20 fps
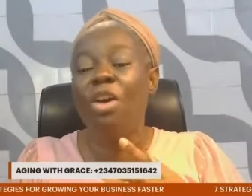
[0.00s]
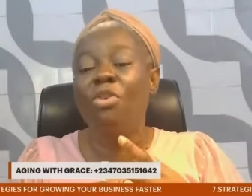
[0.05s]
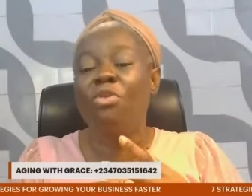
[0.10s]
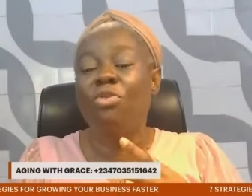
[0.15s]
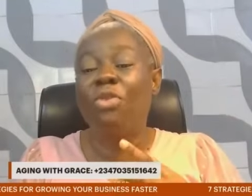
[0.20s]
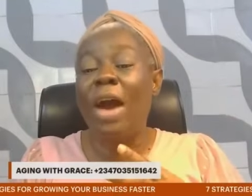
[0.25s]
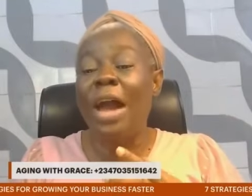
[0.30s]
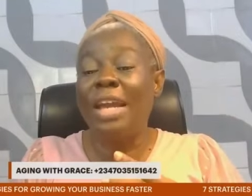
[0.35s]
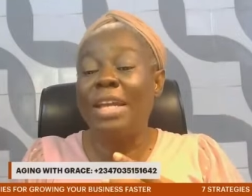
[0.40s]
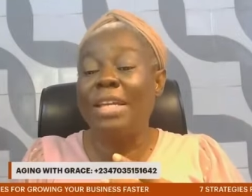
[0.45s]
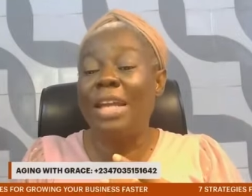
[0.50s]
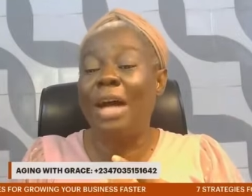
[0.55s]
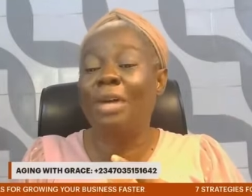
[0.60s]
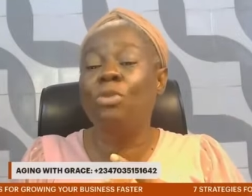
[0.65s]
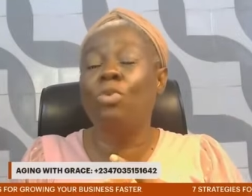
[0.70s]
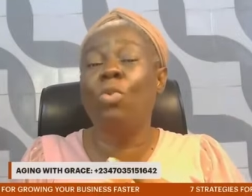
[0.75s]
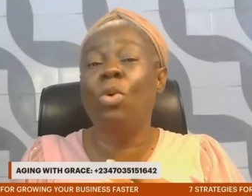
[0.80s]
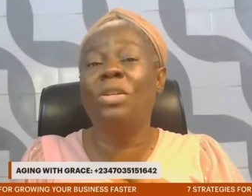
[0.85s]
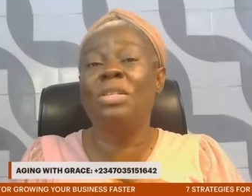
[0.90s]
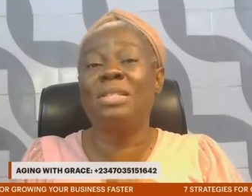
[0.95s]
find out
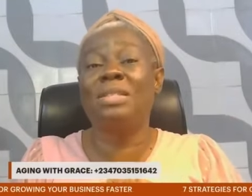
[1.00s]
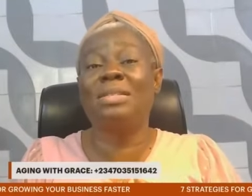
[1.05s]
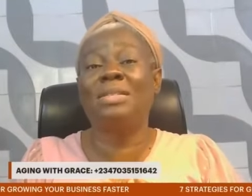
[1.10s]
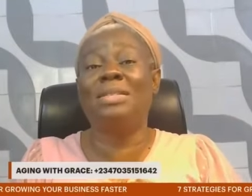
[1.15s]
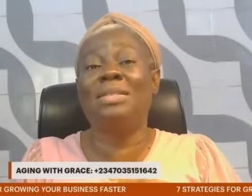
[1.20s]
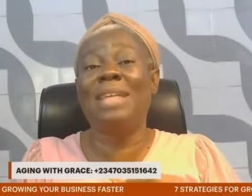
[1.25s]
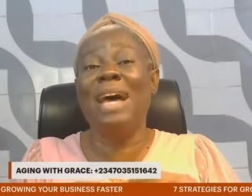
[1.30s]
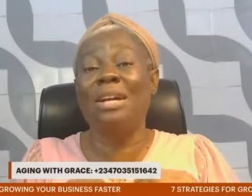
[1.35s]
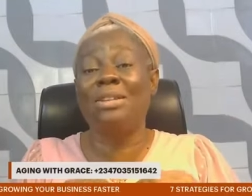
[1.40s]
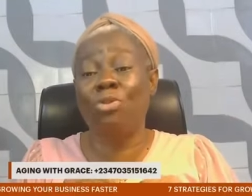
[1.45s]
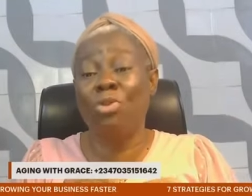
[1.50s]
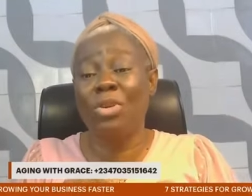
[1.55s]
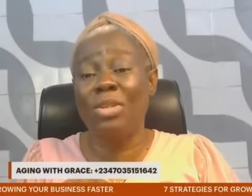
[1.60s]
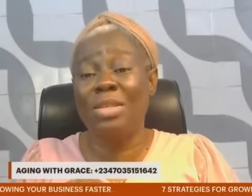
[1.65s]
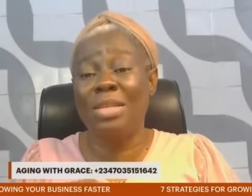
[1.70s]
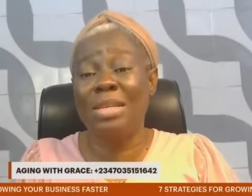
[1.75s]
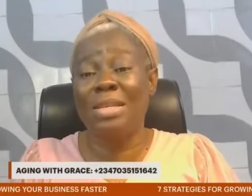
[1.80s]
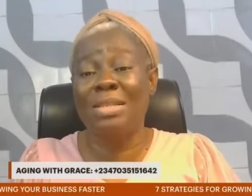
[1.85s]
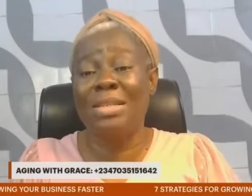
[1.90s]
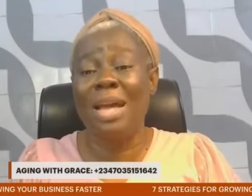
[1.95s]
what that
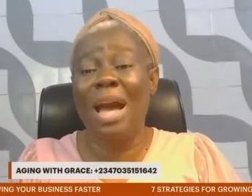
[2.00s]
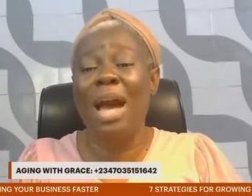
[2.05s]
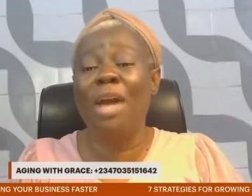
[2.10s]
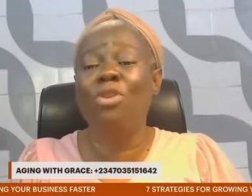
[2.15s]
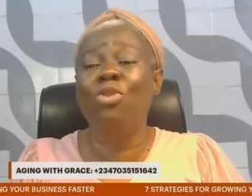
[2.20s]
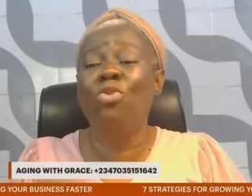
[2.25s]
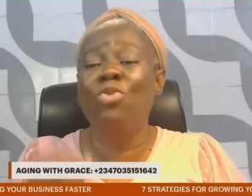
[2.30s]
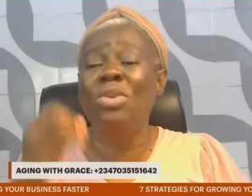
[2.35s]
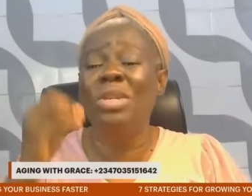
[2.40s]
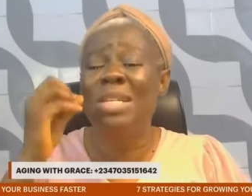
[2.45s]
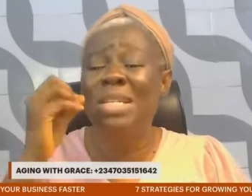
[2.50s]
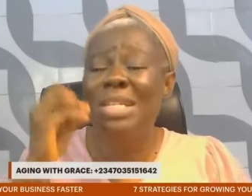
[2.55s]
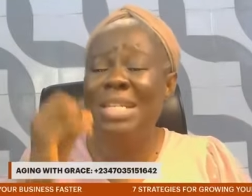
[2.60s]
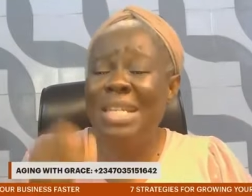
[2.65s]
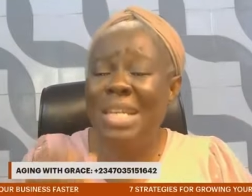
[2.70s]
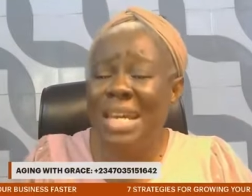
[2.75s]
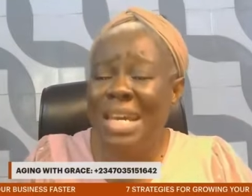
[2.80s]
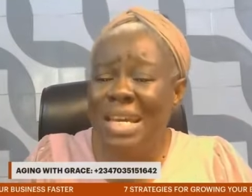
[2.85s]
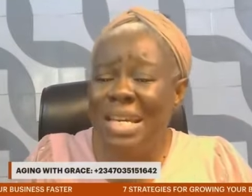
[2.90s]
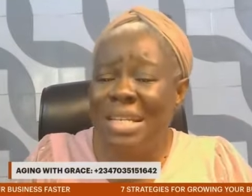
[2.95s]
those things are you
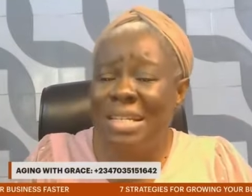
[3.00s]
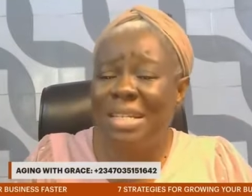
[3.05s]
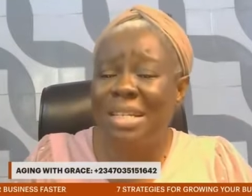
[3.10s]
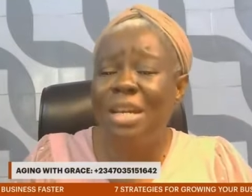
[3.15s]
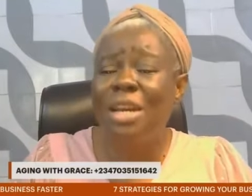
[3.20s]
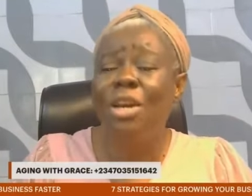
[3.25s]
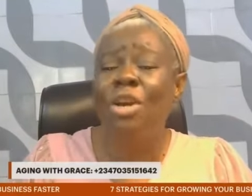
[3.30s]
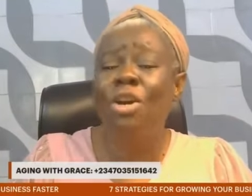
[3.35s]
need